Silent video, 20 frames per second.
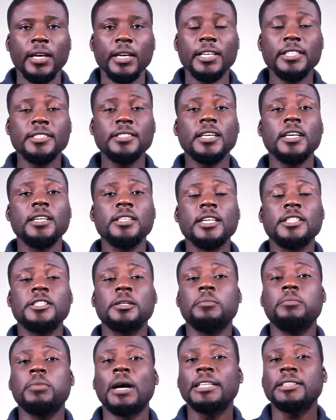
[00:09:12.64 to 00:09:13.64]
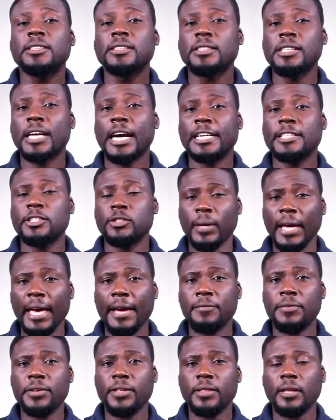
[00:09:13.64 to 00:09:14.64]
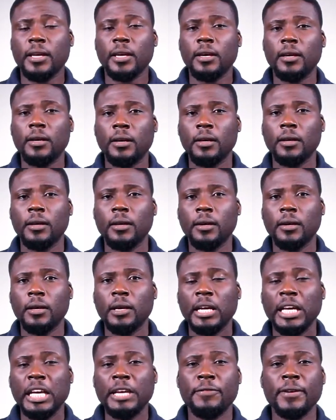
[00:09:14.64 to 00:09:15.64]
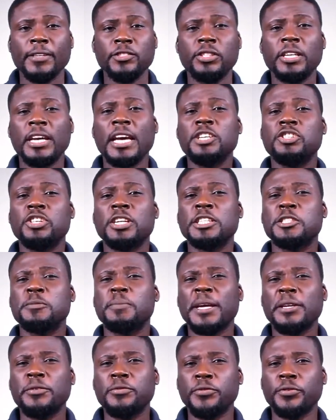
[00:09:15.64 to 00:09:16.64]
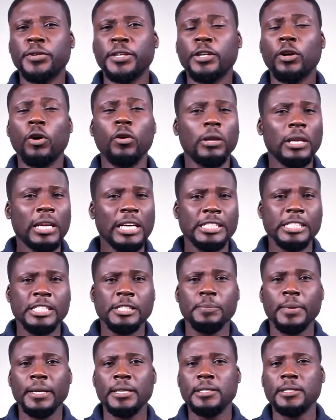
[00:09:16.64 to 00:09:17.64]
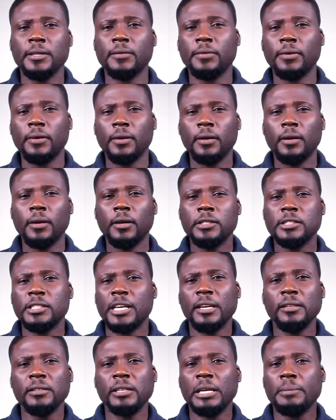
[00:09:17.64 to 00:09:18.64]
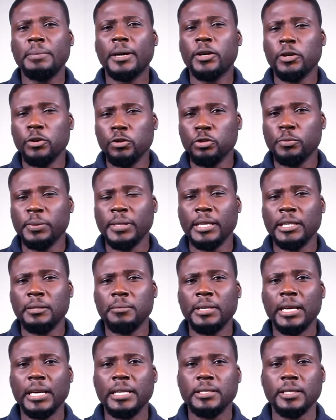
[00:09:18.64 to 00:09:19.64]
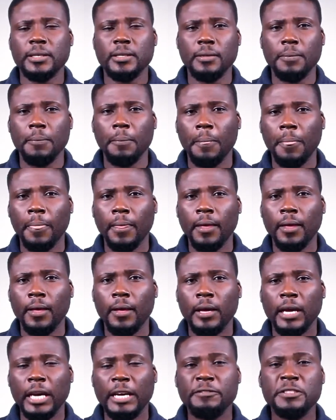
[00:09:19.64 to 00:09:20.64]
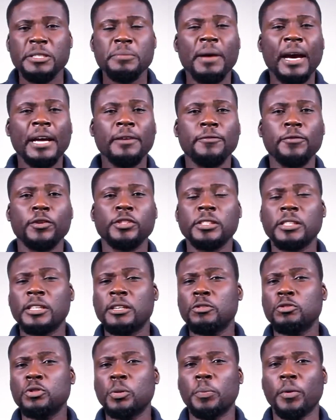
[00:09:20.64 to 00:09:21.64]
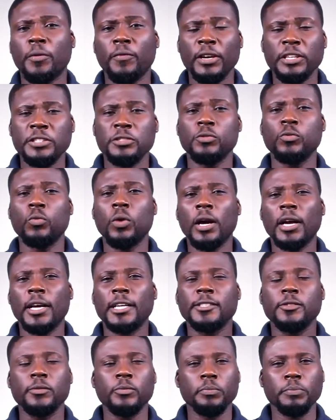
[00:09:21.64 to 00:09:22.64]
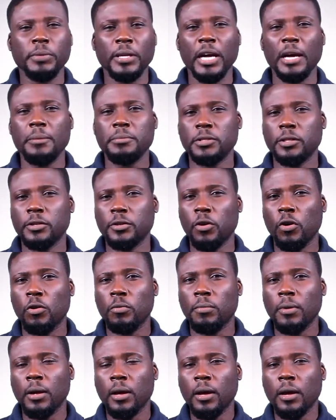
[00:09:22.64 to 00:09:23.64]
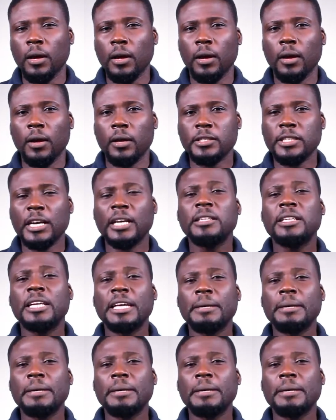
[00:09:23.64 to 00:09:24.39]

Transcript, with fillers: Indeed, there's a brighter side to everything. If education is made free or less expensive, child labor could be eliminated. If demand for skilled or professional workers becomes the norm, child